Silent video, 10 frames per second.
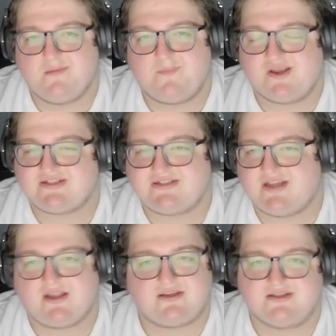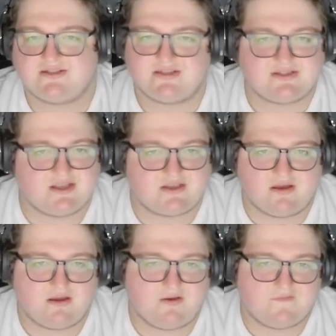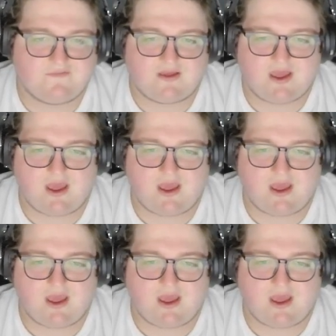but it's not consistent enough.